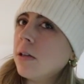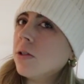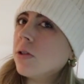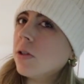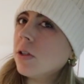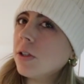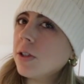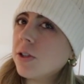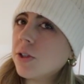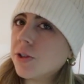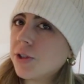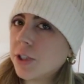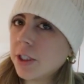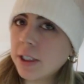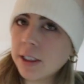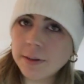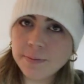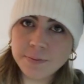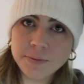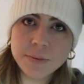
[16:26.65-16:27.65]
So this is
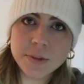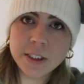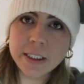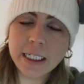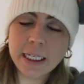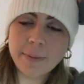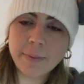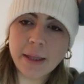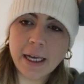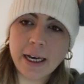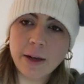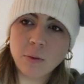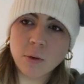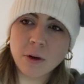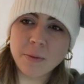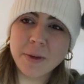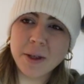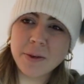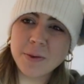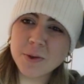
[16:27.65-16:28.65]
good to keep the head
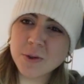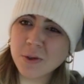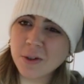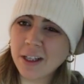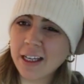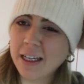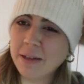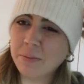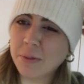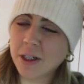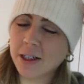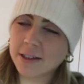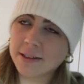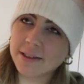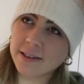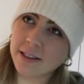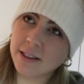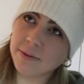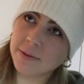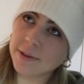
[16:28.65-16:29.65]
warm and it was only eight
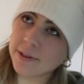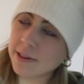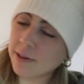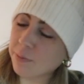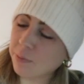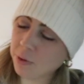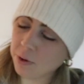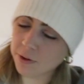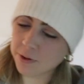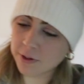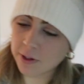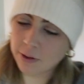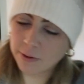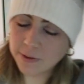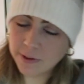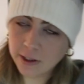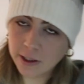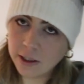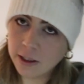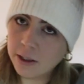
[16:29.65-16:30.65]
bucks and it was simple. So I
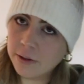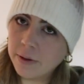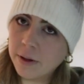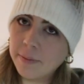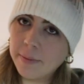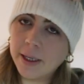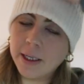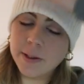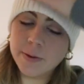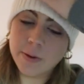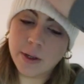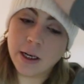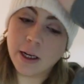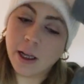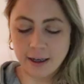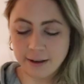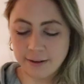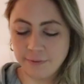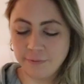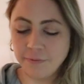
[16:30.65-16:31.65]
was like, you know what, might as
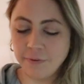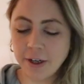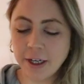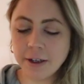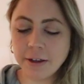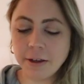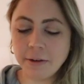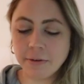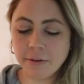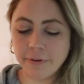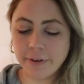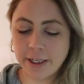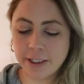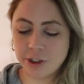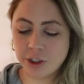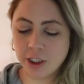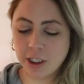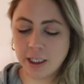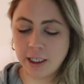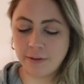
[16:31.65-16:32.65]
well. Very
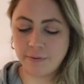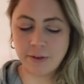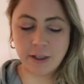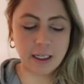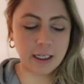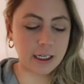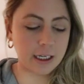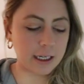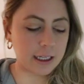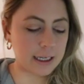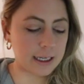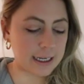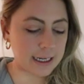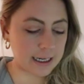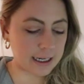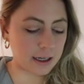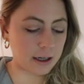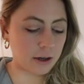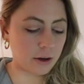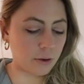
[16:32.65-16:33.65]
refreshing evening and
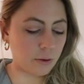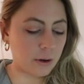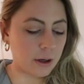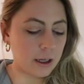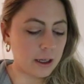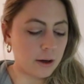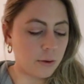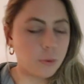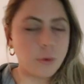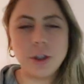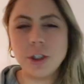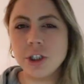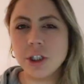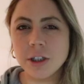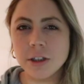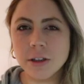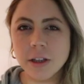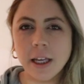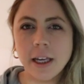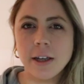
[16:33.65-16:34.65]
now we
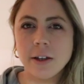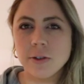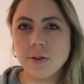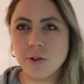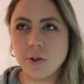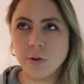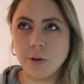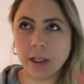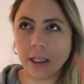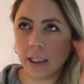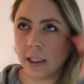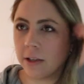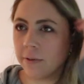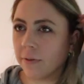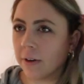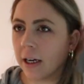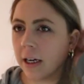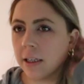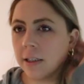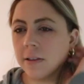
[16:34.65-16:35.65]
shared like zucchini
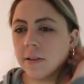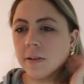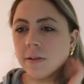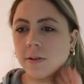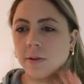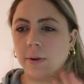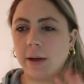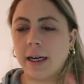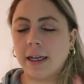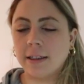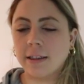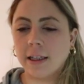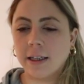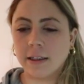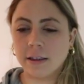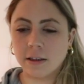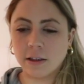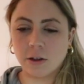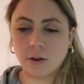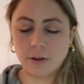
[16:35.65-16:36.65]
fries. So I had like
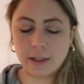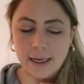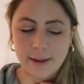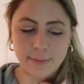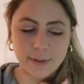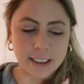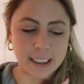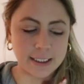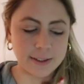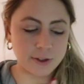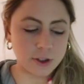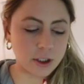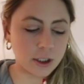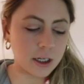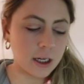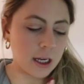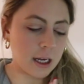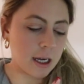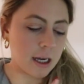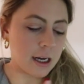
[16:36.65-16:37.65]
a little
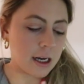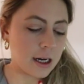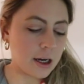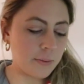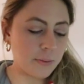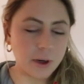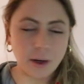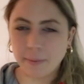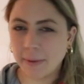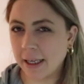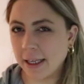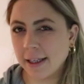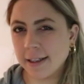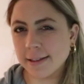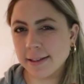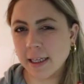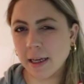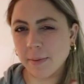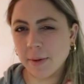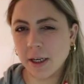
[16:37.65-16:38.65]
appetizer, um, but I'm making
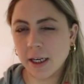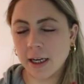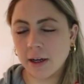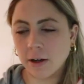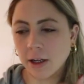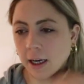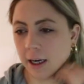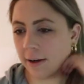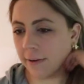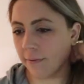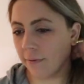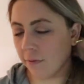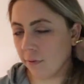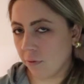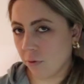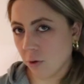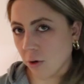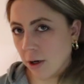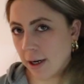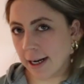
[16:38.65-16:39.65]
salmon now to have
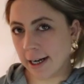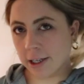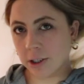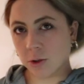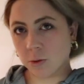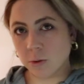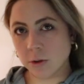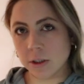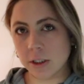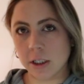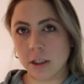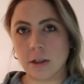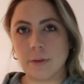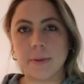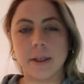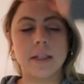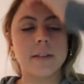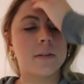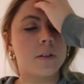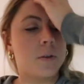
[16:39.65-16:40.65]
for actual dinner
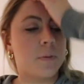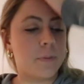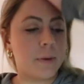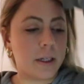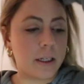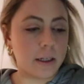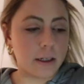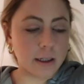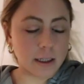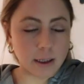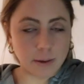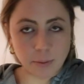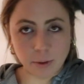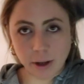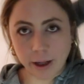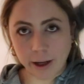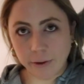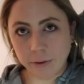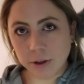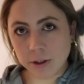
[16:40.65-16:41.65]
because it's been a couple
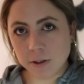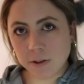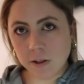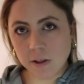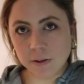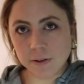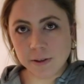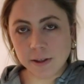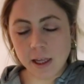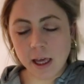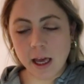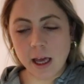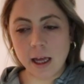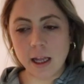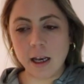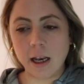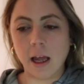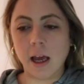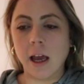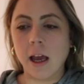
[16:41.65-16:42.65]
hours since
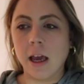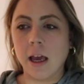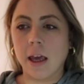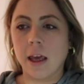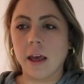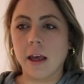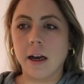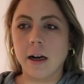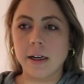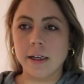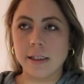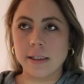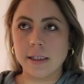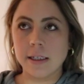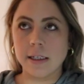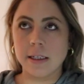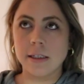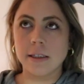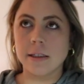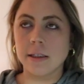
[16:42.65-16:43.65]
then and I need to
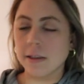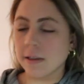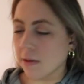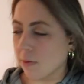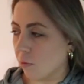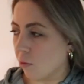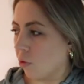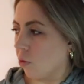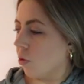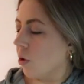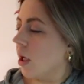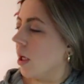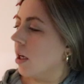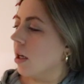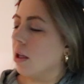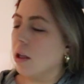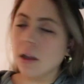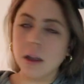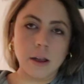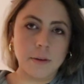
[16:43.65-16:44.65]
eat some
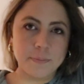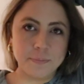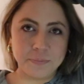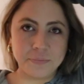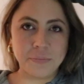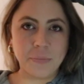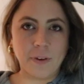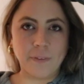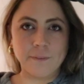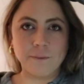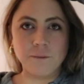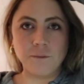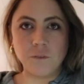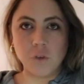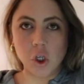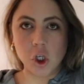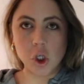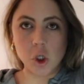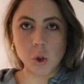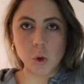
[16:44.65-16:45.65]
real
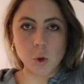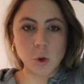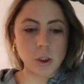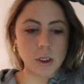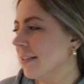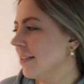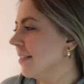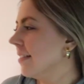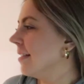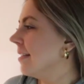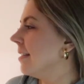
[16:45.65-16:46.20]
food.